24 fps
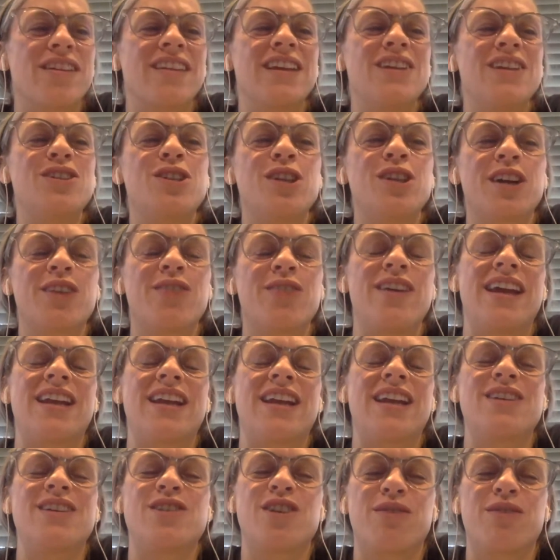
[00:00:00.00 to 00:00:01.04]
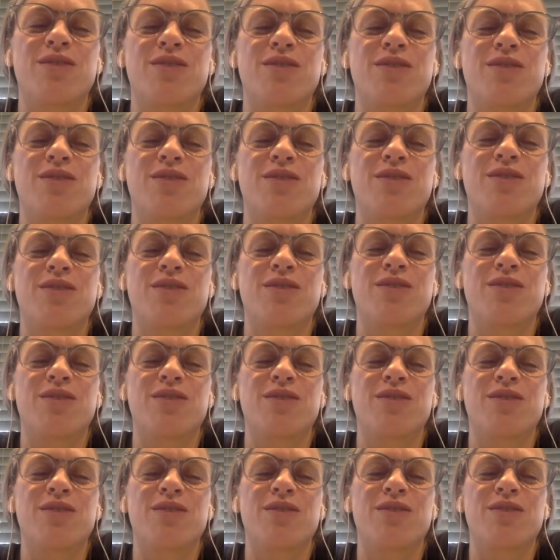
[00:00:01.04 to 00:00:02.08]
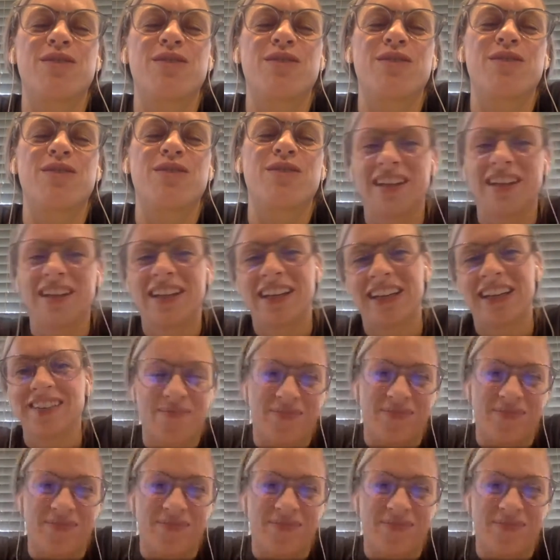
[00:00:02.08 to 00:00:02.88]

that you took advantage of before COVID hit.